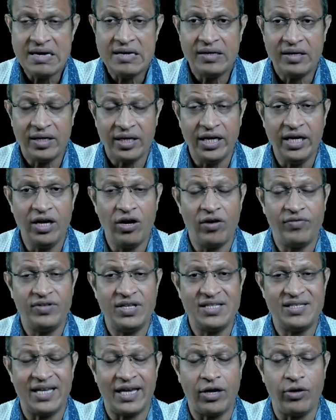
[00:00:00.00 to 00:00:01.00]
Training of the
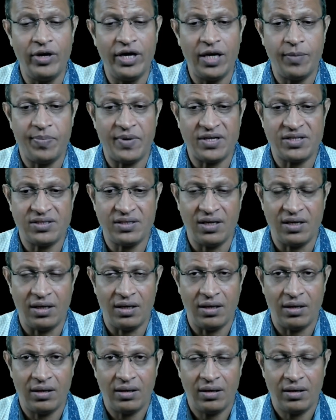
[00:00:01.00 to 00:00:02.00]
security personnel
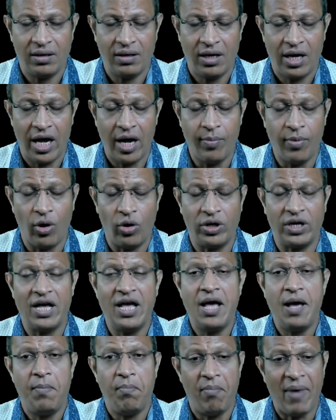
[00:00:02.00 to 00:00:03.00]
about
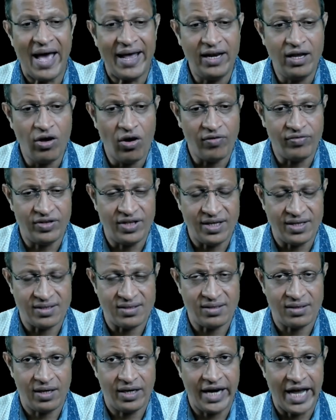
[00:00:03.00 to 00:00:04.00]
manning of
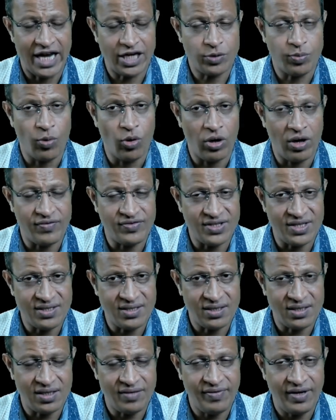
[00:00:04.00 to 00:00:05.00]
this dashboard of
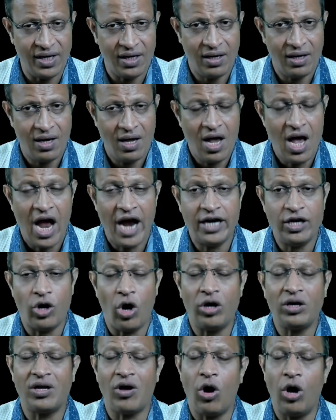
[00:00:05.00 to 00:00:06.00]
CCTV and
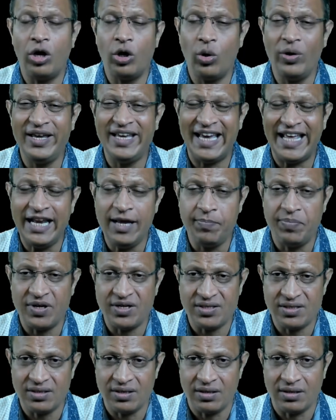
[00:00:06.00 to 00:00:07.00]
not allowing any
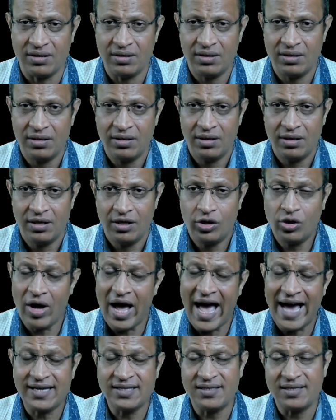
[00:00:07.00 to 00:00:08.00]
person to
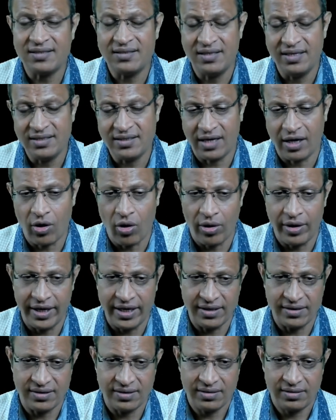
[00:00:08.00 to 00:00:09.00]
access these
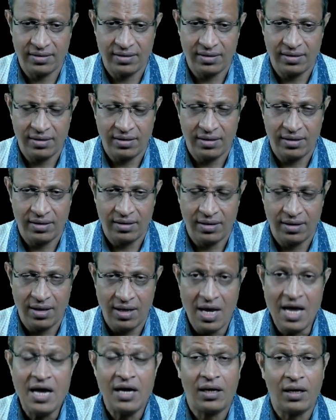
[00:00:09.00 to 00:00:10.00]
recordings.
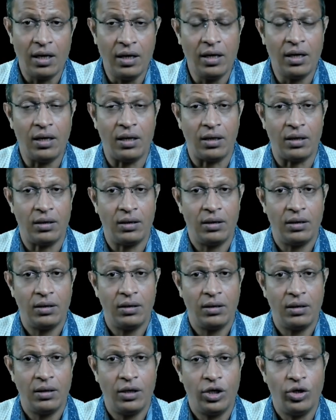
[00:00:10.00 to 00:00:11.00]
Clear
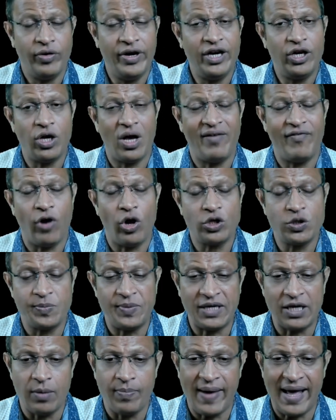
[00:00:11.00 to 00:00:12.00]
you need to have
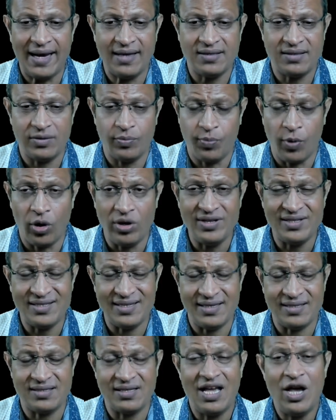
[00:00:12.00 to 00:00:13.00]
hospital
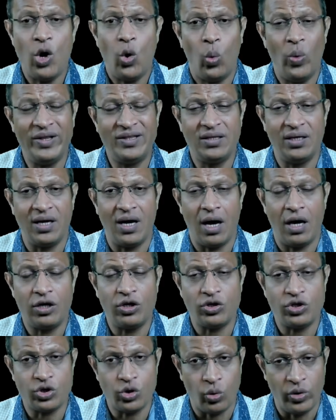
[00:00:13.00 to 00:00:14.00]
policies with regard to
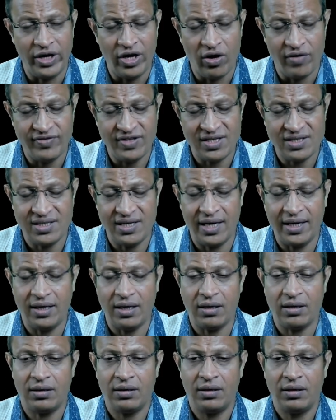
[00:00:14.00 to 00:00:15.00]
storing of this data